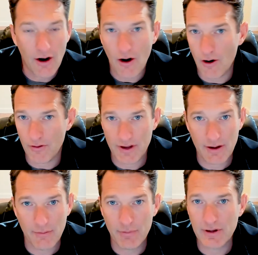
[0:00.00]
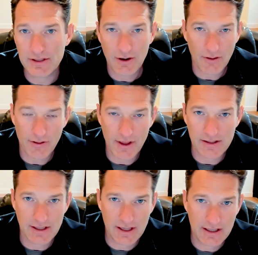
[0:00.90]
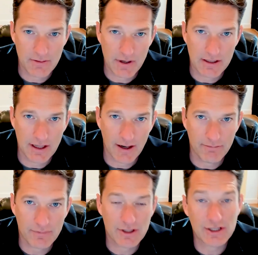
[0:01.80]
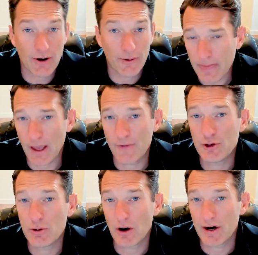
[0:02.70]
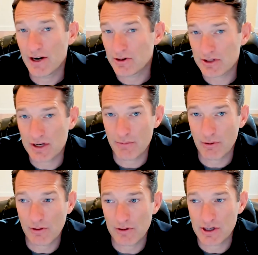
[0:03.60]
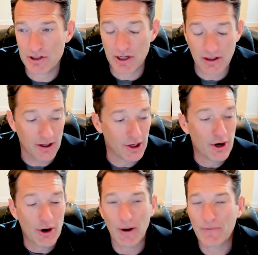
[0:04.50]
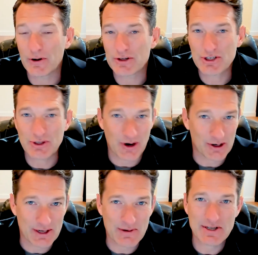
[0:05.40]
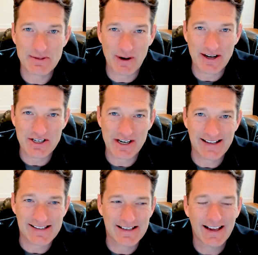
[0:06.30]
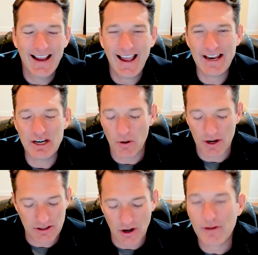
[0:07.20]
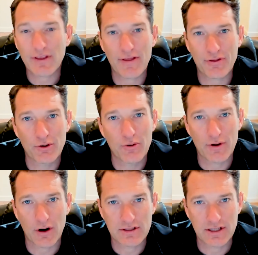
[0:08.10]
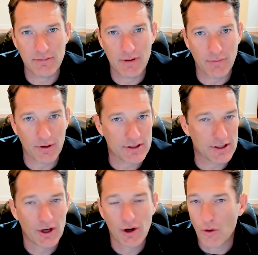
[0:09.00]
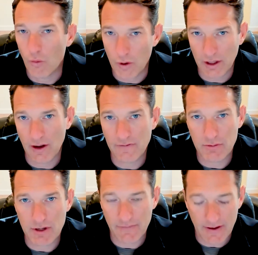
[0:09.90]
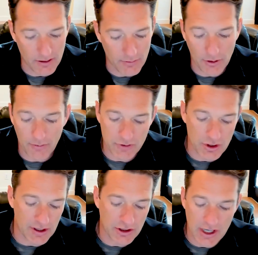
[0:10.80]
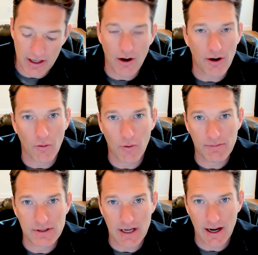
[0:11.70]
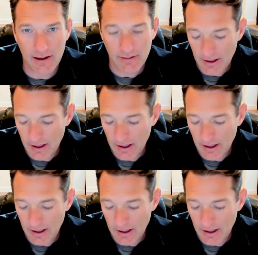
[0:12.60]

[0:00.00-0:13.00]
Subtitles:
all the inputs, and all the things that need to be done. So if you are interested in Brokerage Engine, or if you're struggling with spreadsheets and you want to talk that through with our team members, we love to be available. You can check out our website,